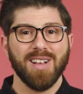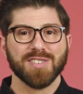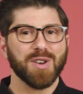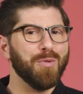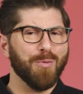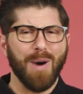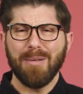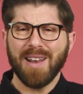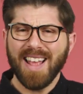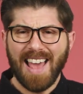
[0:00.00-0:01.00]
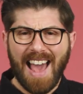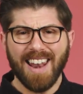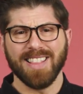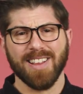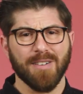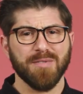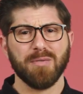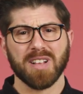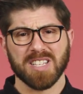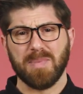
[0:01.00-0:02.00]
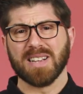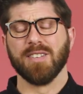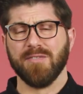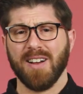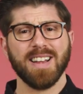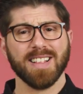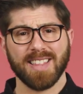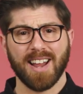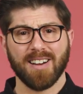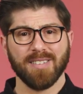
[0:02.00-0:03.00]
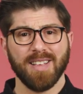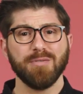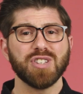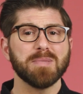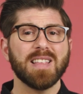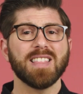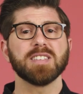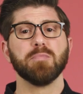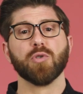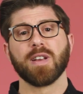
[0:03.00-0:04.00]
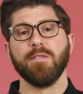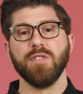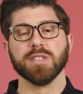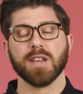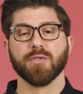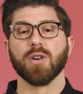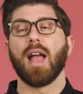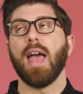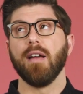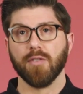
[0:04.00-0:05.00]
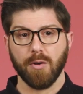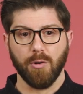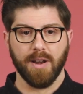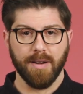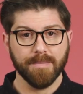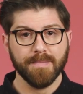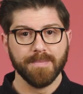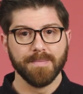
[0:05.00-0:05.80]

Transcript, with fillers: So why would I add it there if no one expects to find it there? It would just make things more confusing for everyone.